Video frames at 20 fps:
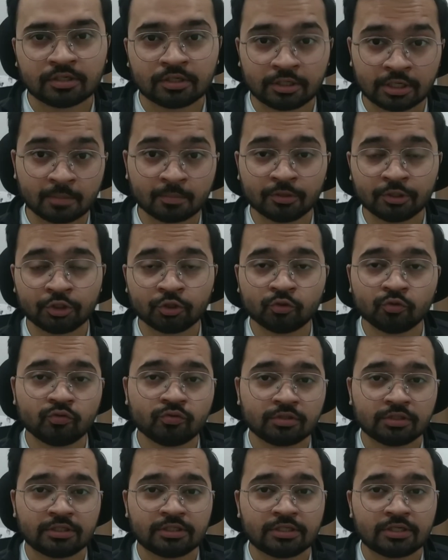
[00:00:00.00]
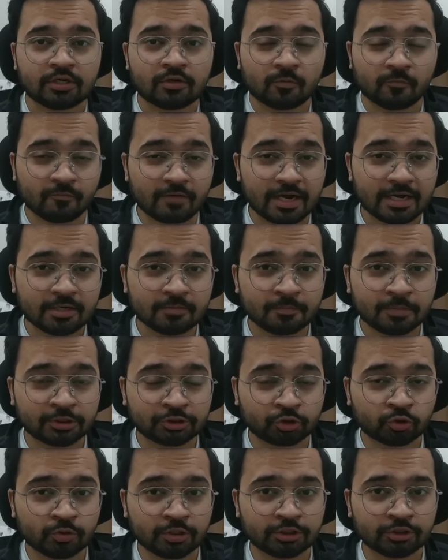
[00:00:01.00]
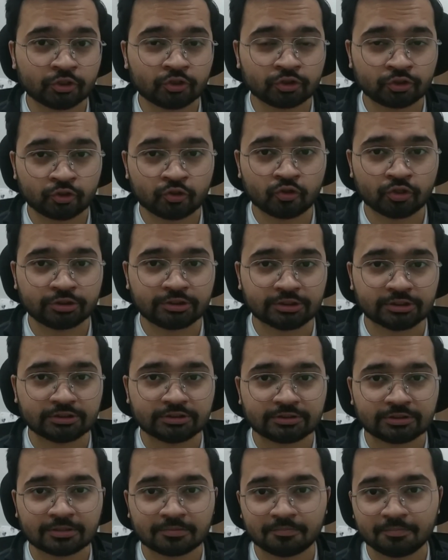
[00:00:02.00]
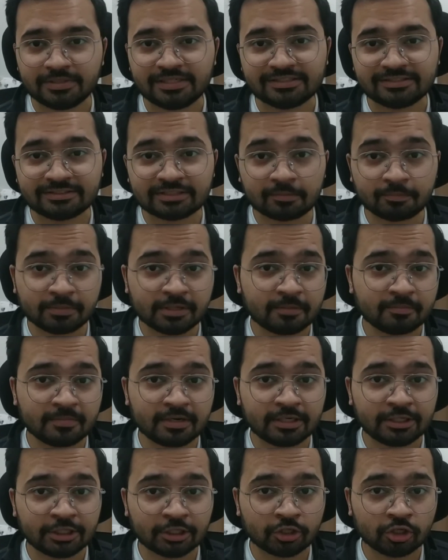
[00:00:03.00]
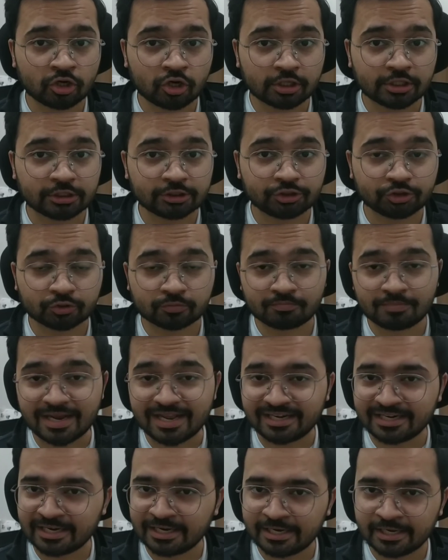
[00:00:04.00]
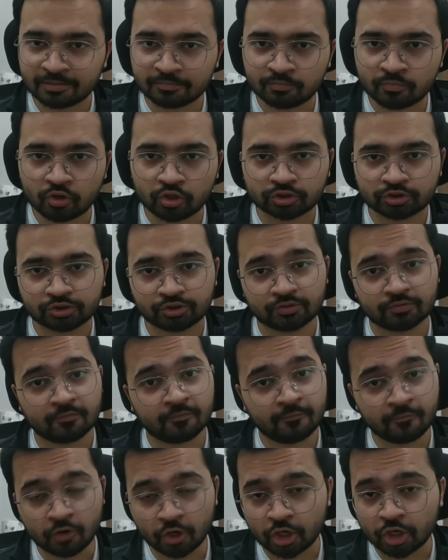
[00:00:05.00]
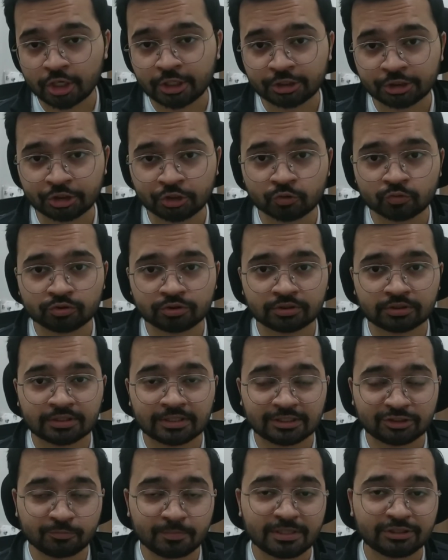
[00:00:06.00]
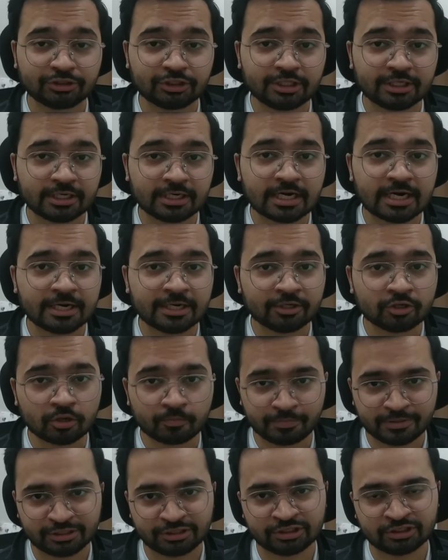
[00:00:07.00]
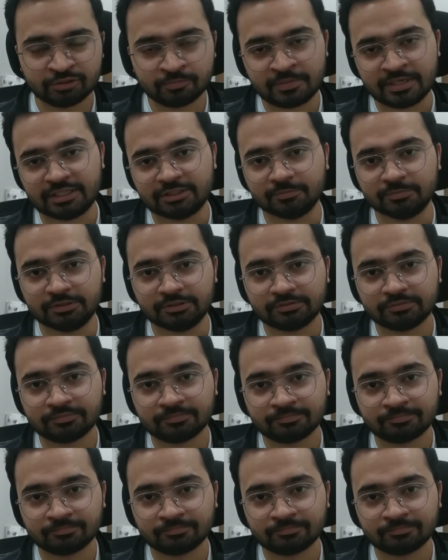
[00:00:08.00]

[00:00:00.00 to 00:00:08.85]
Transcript: Number two, while pursuing those courses, Please supplement your knowledge by reading books, following news, especially regarding operations management.